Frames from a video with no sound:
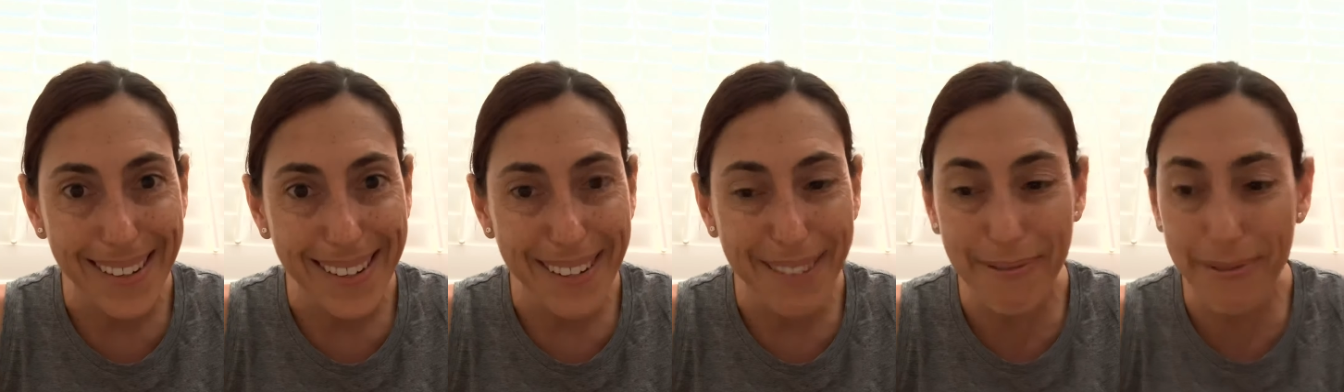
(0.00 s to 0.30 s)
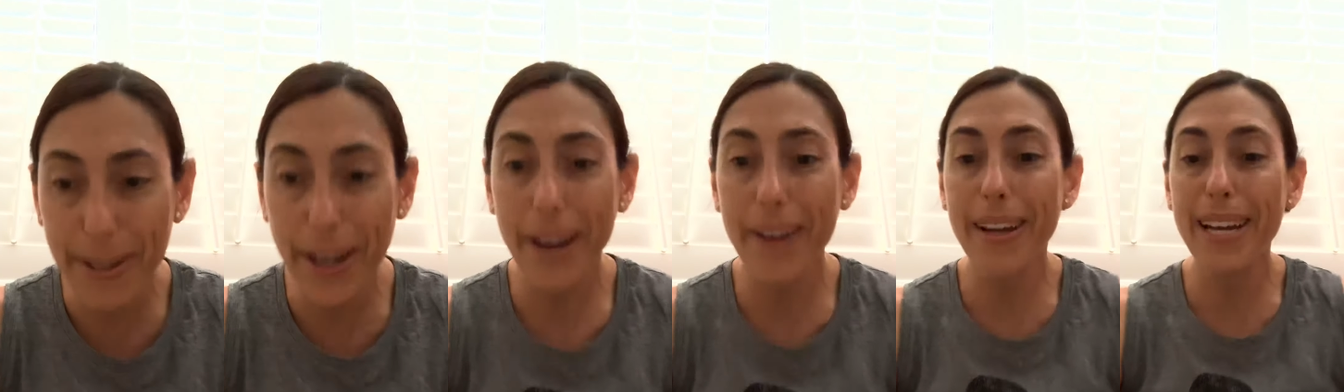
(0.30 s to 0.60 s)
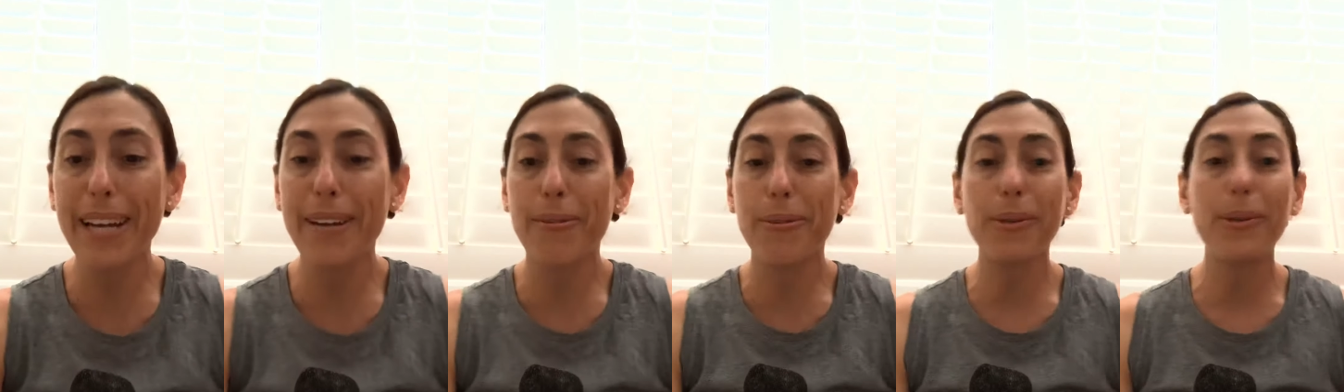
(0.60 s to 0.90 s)

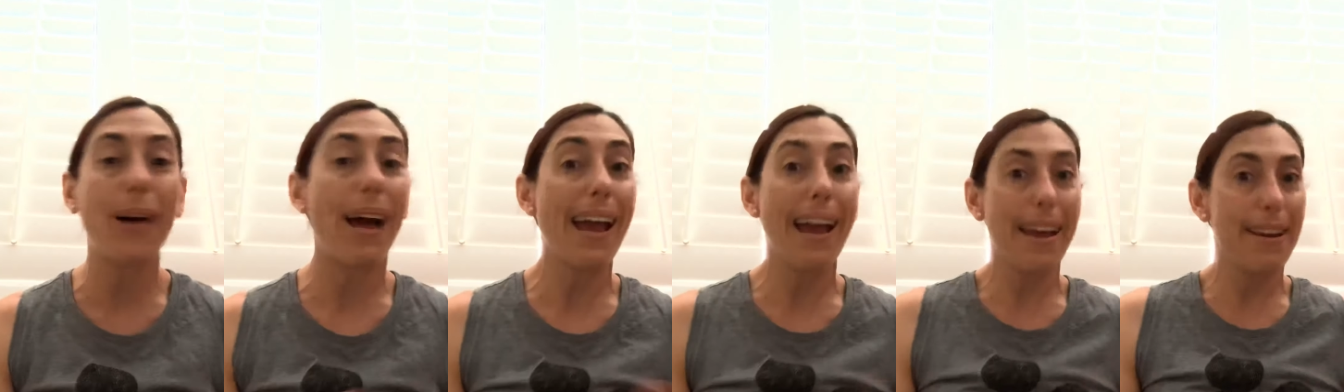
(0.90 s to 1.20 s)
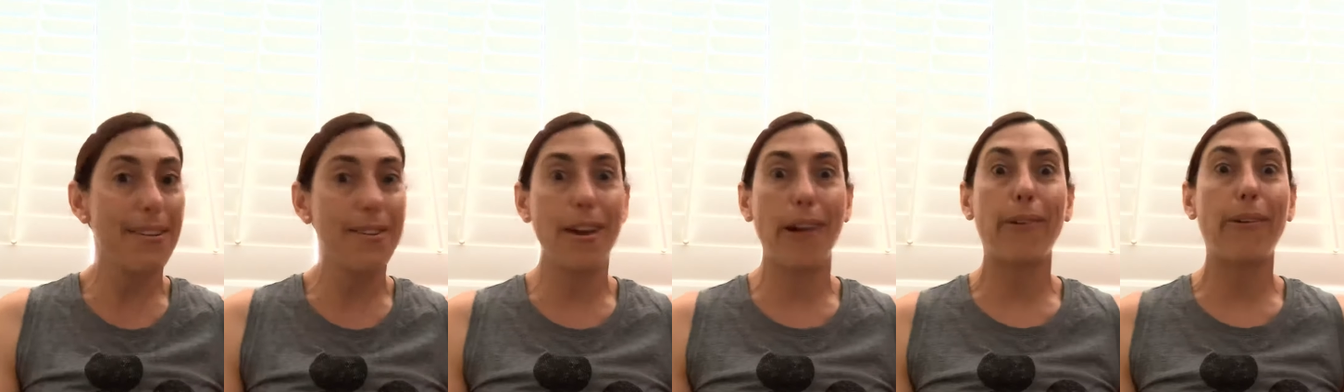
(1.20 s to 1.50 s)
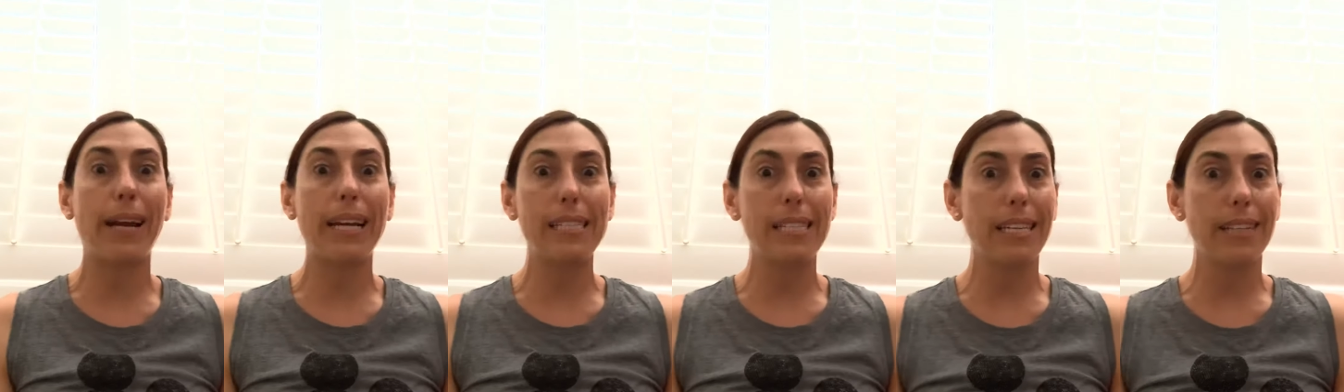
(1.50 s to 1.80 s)
Very cool. I had no
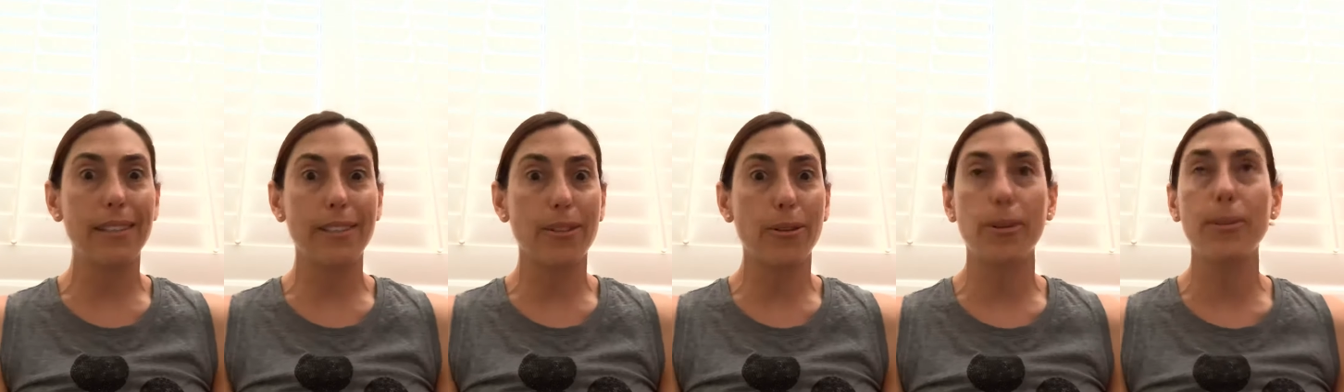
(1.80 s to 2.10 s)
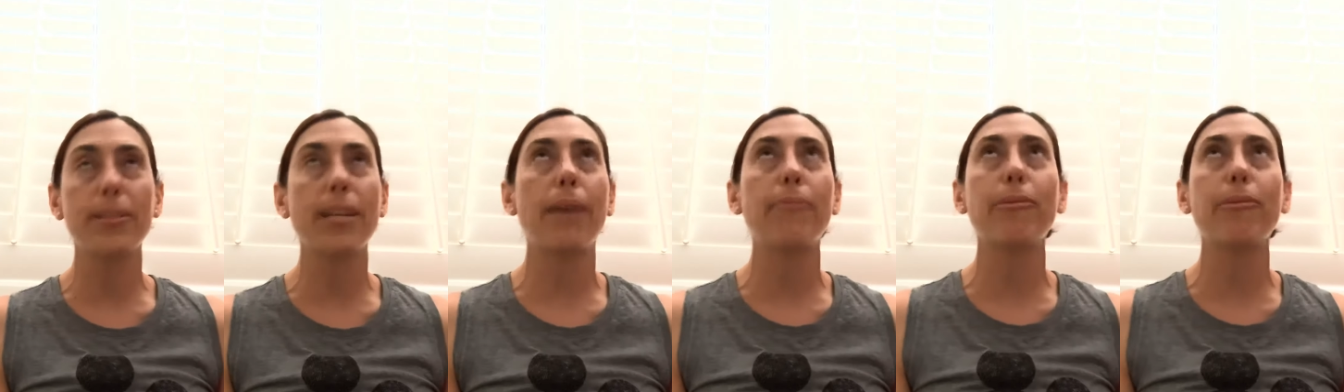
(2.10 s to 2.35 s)
idea this whole time